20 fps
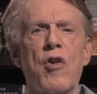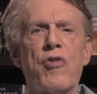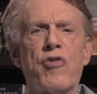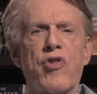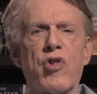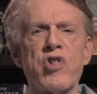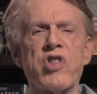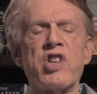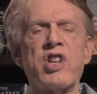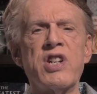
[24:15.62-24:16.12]

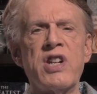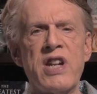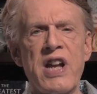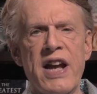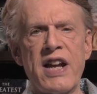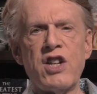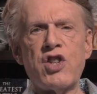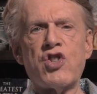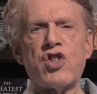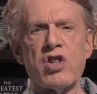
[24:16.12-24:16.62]
for the
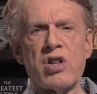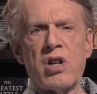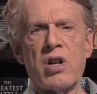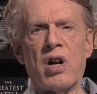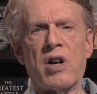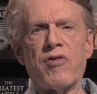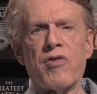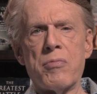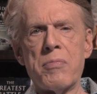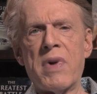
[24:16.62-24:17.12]
nation
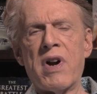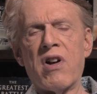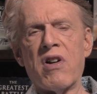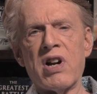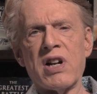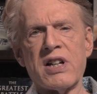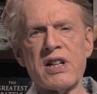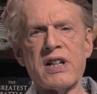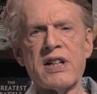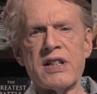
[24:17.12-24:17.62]
of
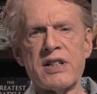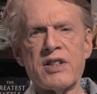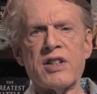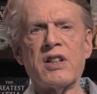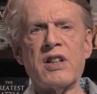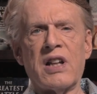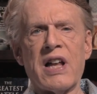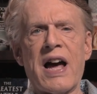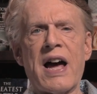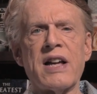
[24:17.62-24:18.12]
America in
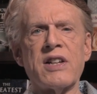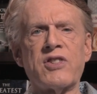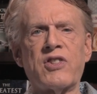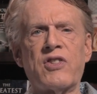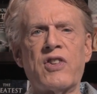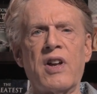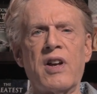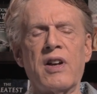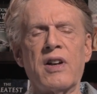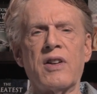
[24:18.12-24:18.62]
the
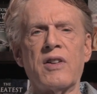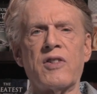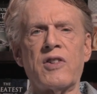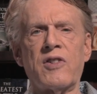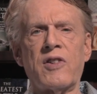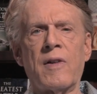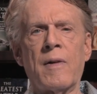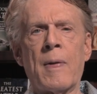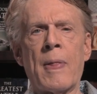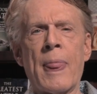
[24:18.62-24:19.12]
last
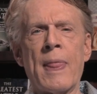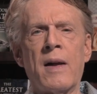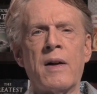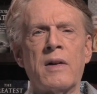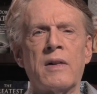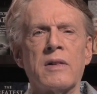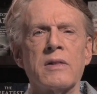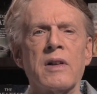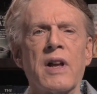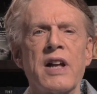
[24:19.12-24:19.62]
days.
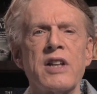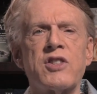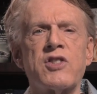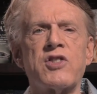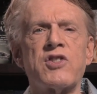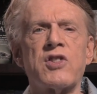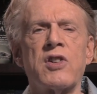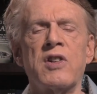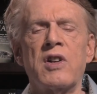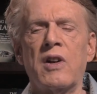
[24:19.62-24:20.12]

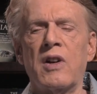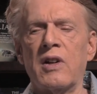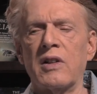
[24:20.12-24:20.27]
Let's